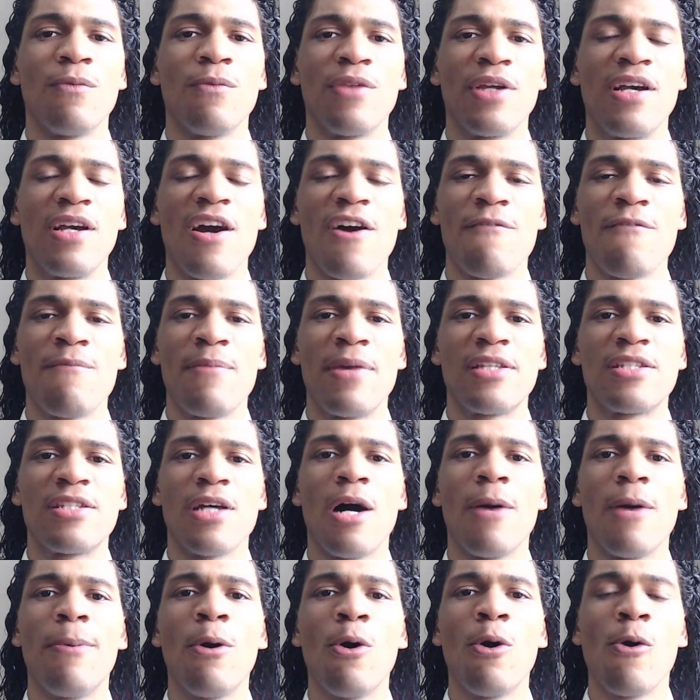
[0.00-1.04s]
government to
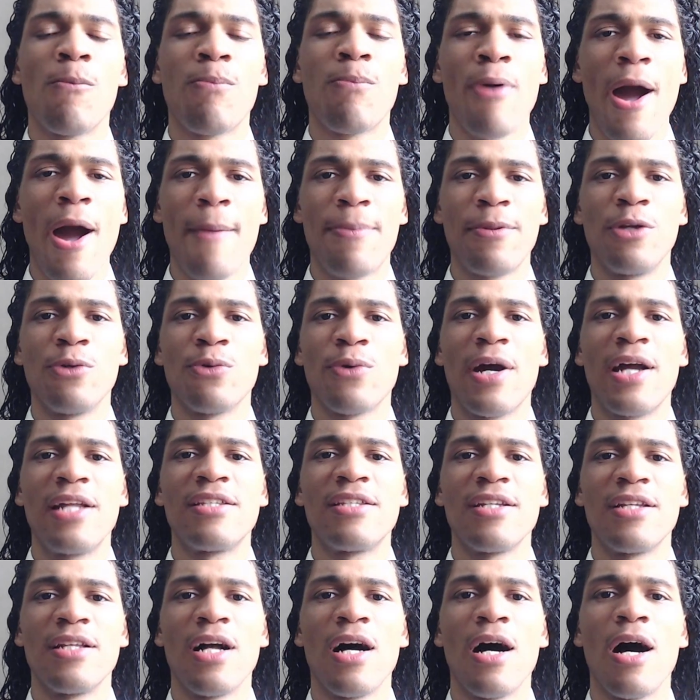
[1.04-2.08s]
uphold property rights
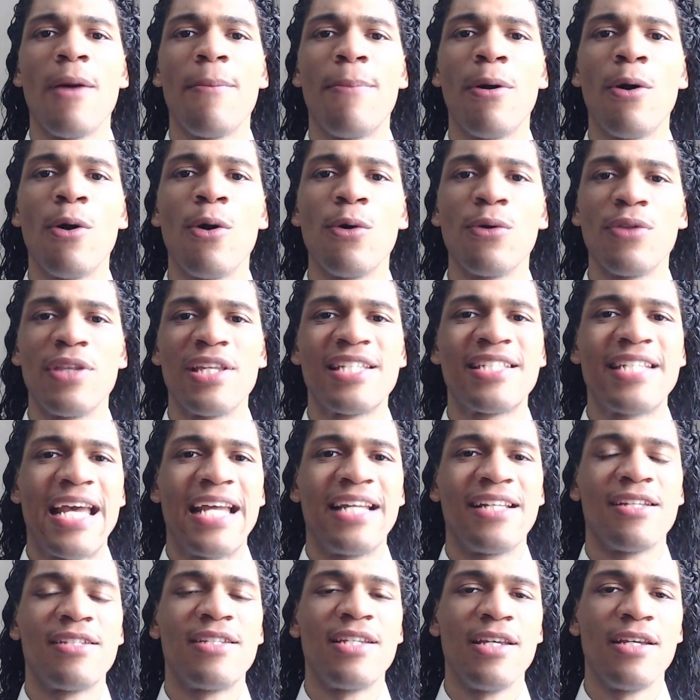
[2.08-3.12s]
and to uphold the
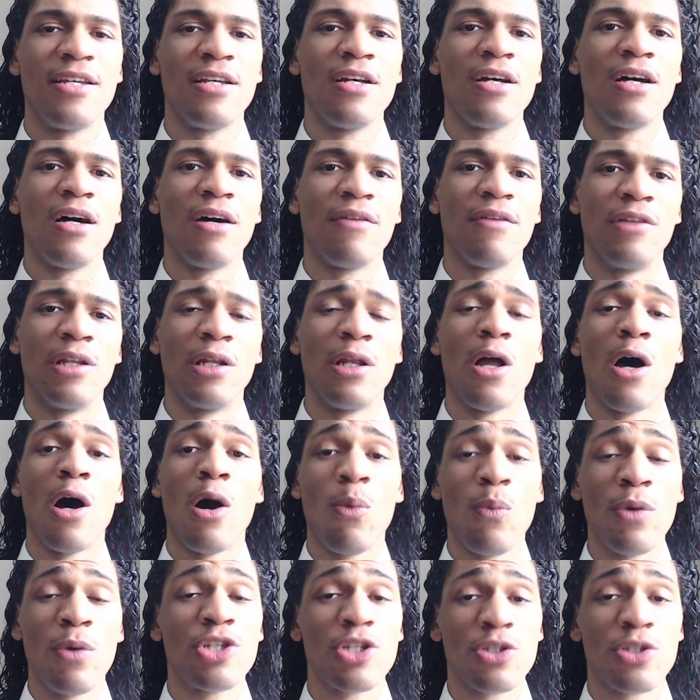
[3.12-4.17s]
sanctity of the law,
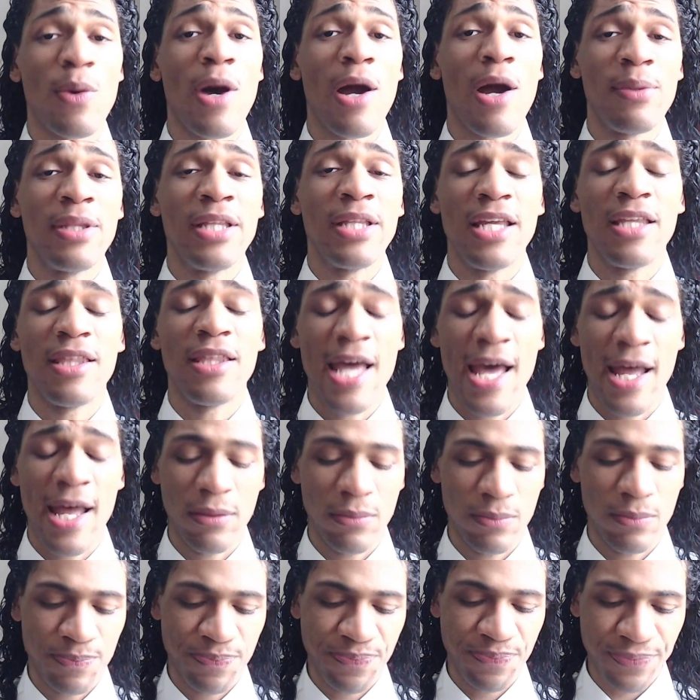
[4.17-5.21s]
which is why we need that.
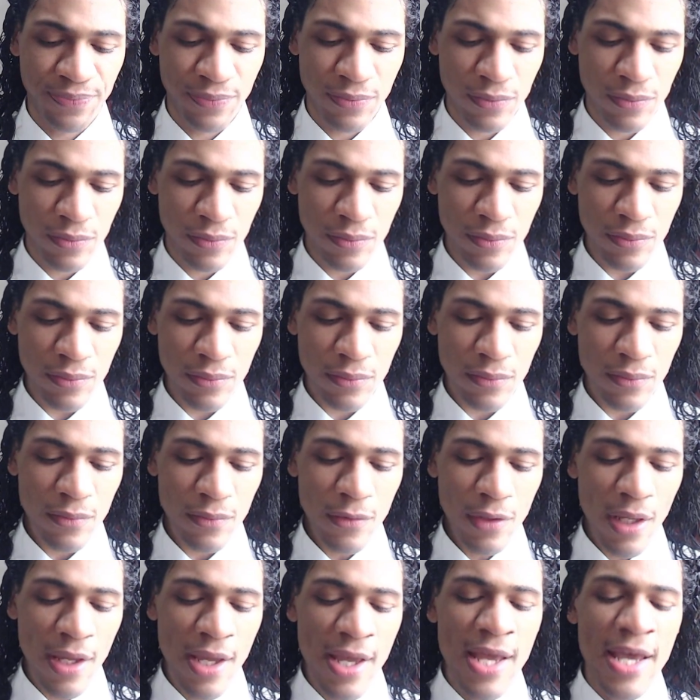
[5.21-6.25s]

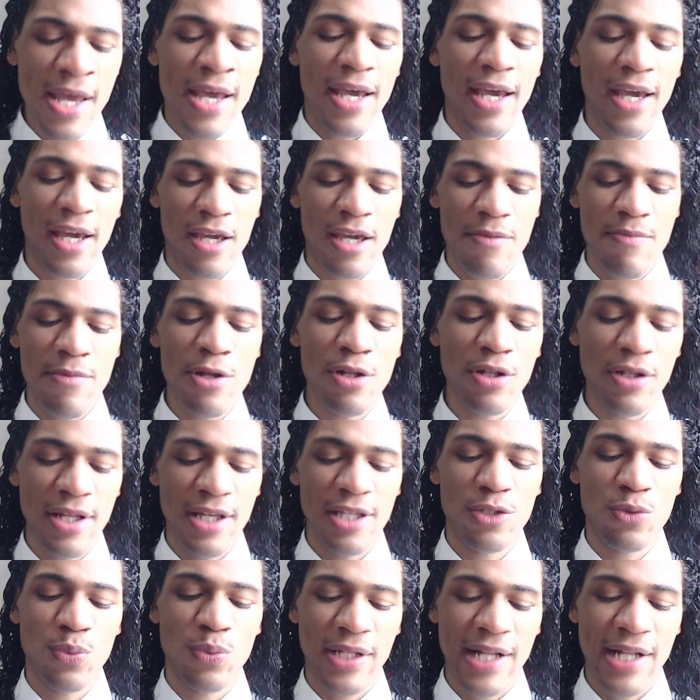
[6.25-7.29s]
In communities
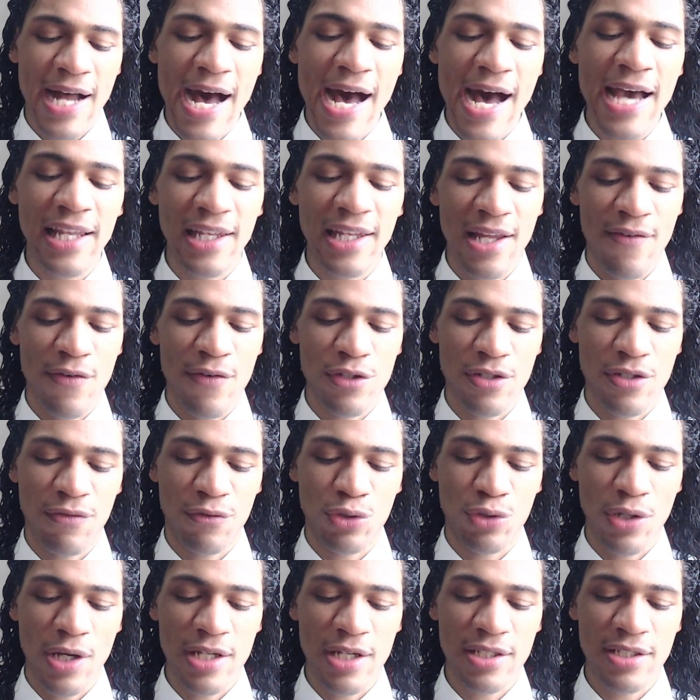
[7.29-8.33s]
with high levels of
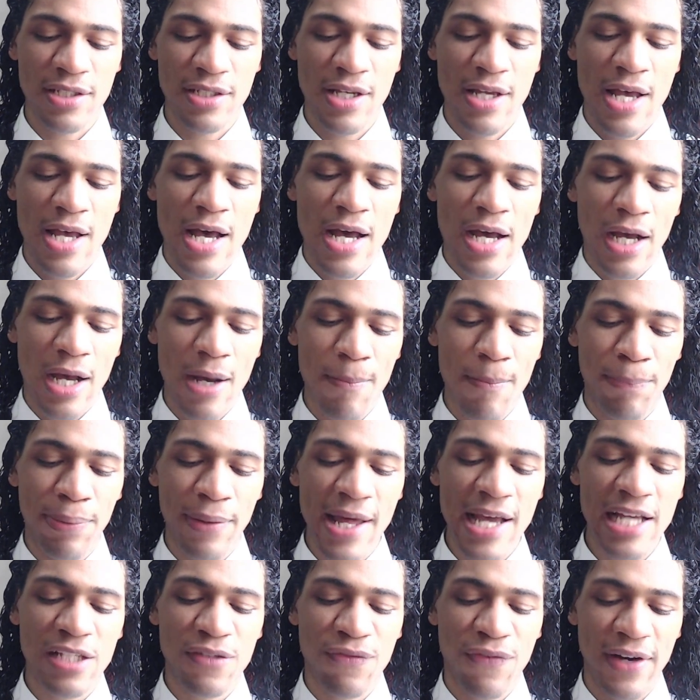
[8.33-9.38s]
trust,
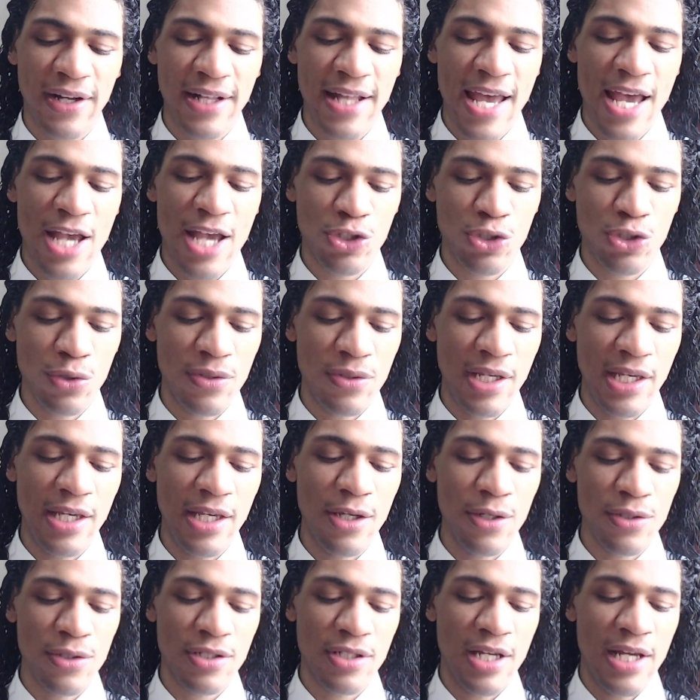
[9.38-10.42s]
complex financial
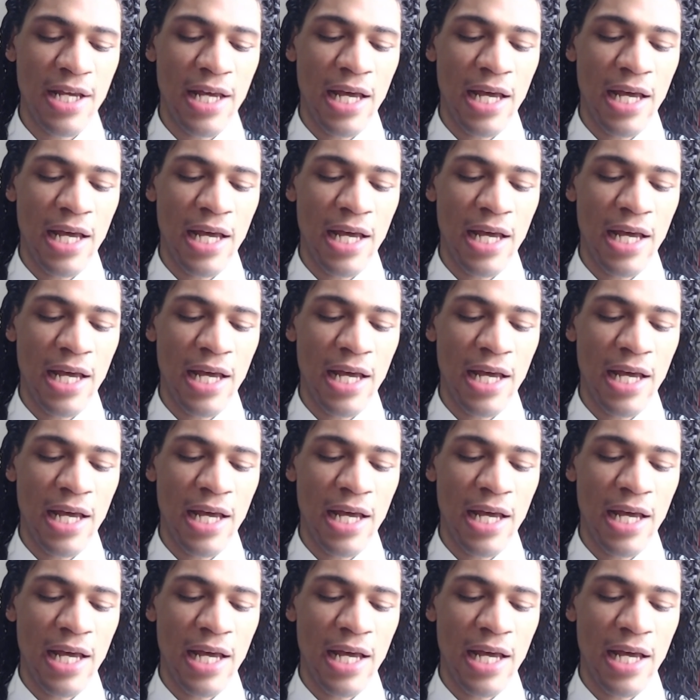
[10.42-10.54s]
deals,